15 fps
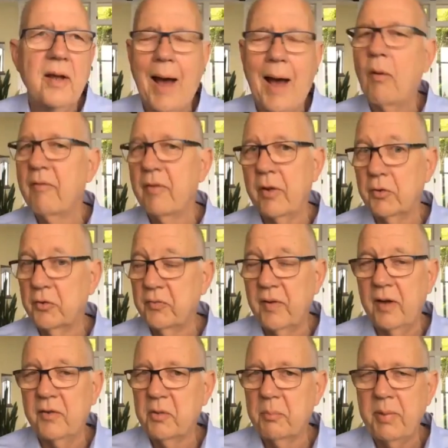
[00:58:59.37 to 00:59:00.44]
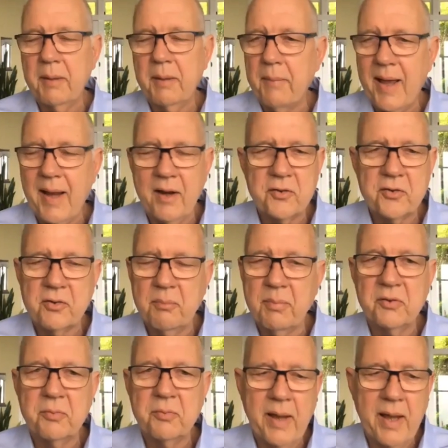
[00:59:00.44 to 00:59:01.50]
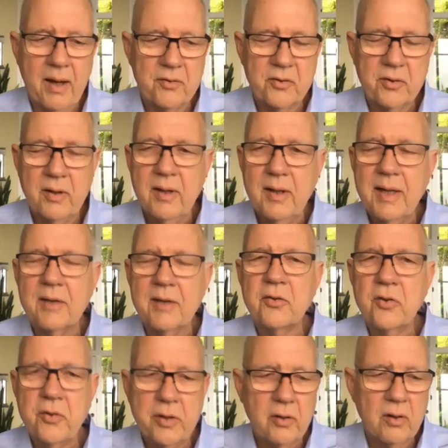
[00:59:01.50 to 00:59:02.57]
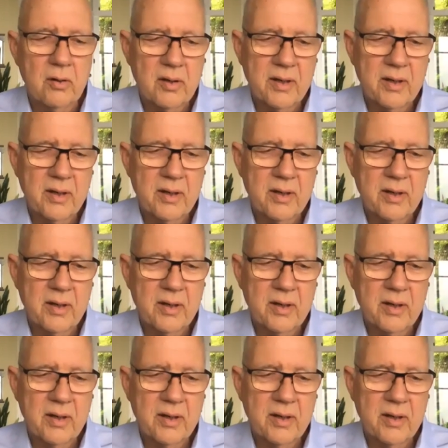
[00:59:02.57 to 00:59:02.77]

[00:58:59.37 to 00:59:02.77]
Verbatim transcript: However those funds are being managed or mismanaged, it still